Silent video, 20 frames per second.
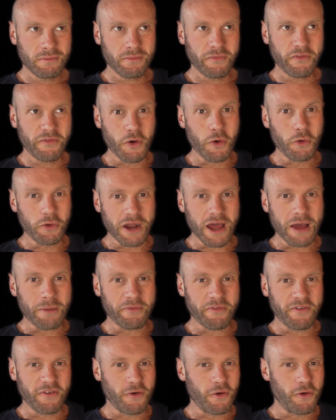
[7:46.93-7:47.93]
fueled up
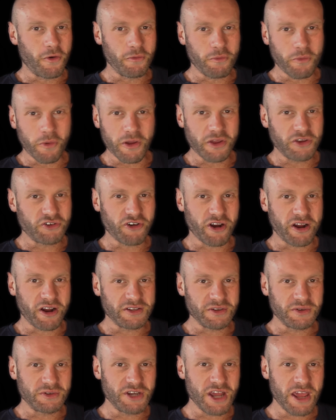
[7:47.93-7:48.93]
for what you're trying
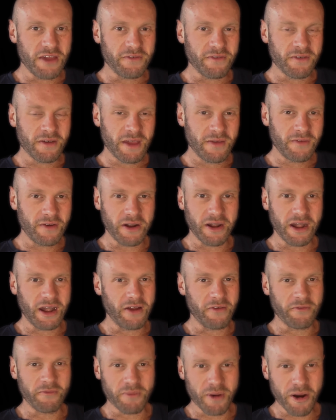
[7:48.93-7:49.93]
to achieve. If you don't eat
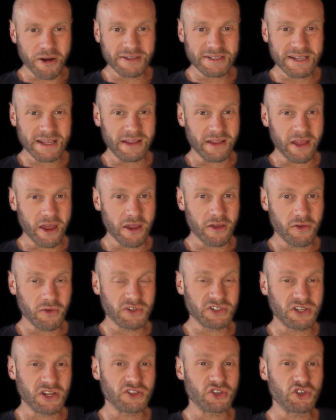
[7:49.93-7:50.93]
enough protein, though, you'll
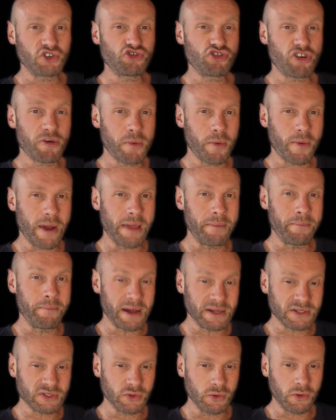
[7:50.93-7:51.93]
start to strip away
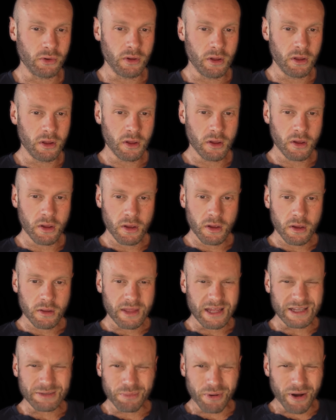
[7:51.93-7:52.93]
muscle.
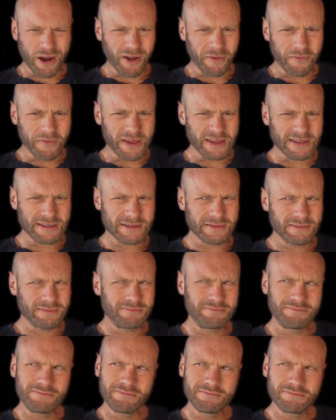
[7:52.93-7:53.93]
That's pretty obvious,
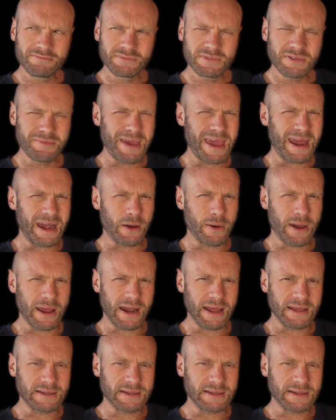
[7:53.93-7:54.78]
to me anyway, at